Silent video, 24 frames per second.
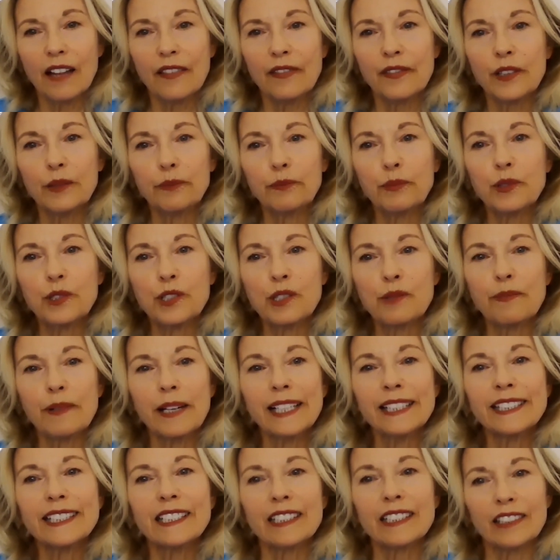the
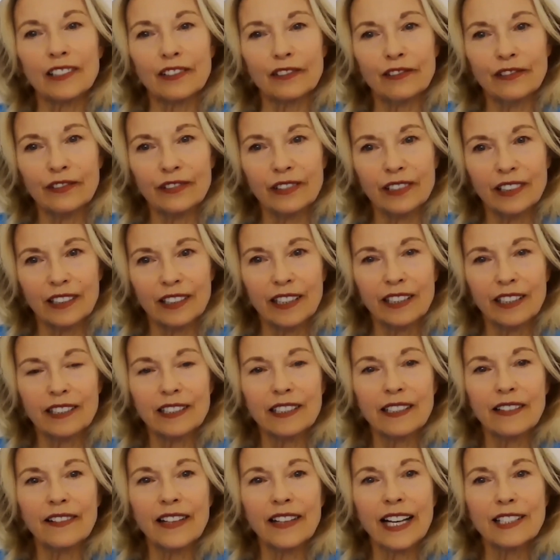perspective,
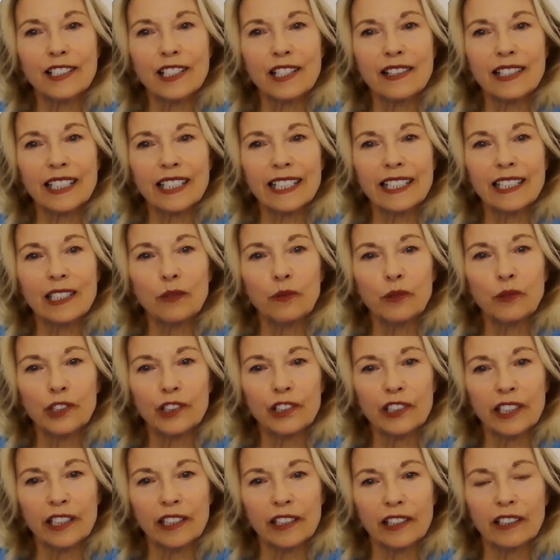and that's the key
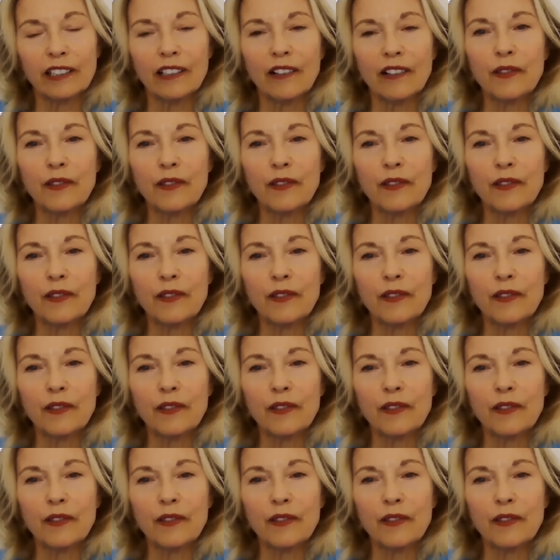word here,